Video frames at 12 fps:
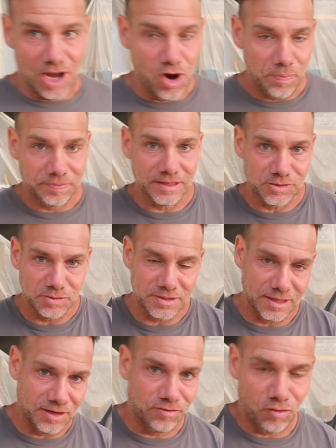I hope this was
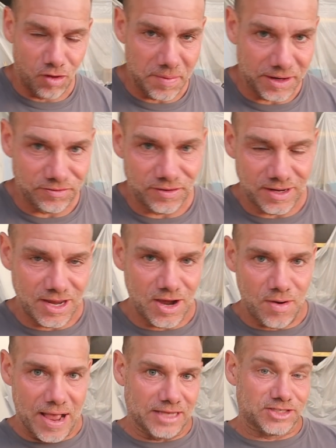an informative
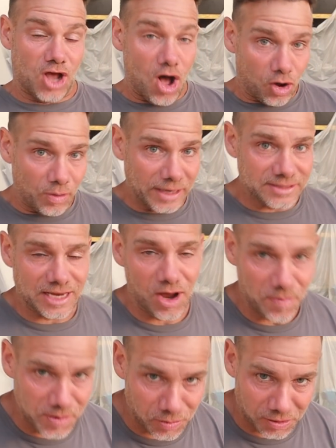video. As always, I
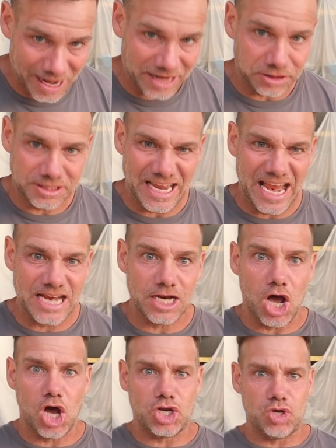hope you were entertained.
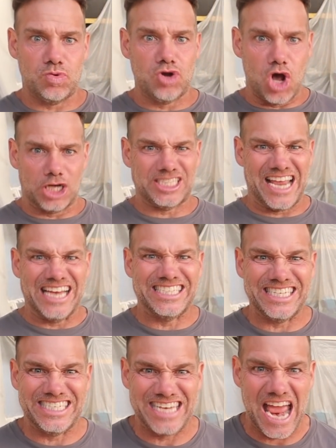Are you not
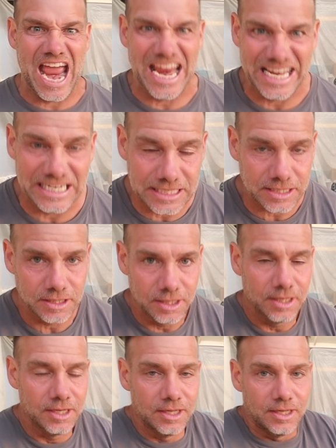entertained?
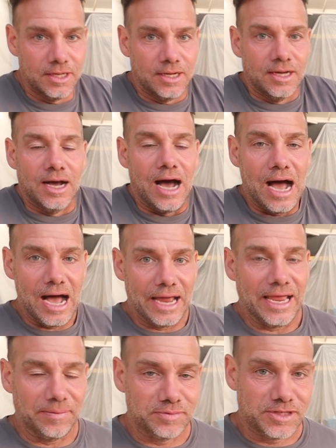I
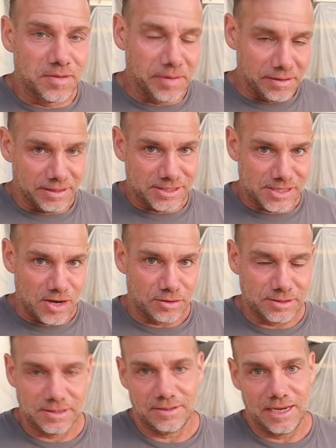am completely
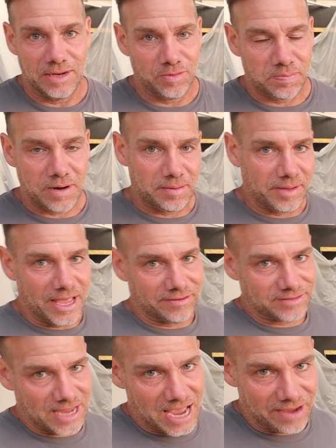stoked, and we'll probably
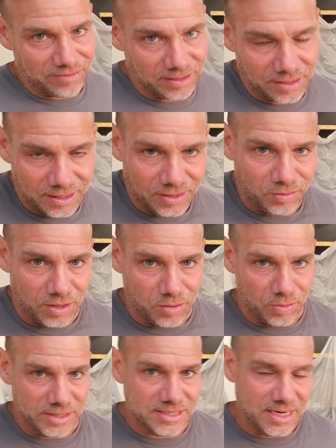have to have a
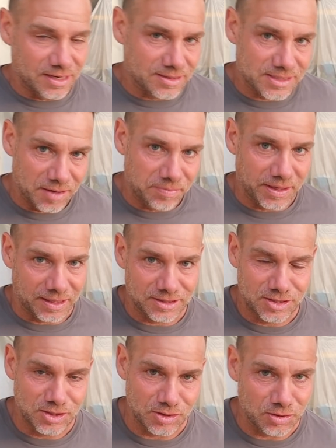whiskey or something
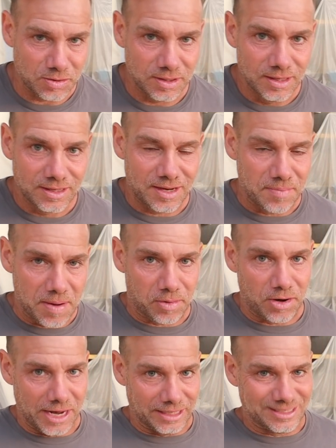to
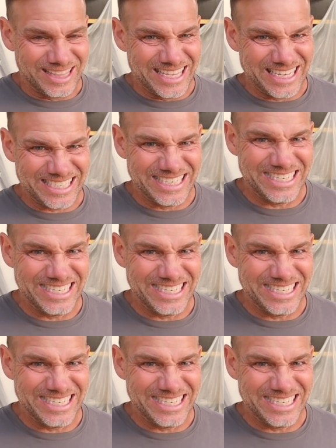commemorate this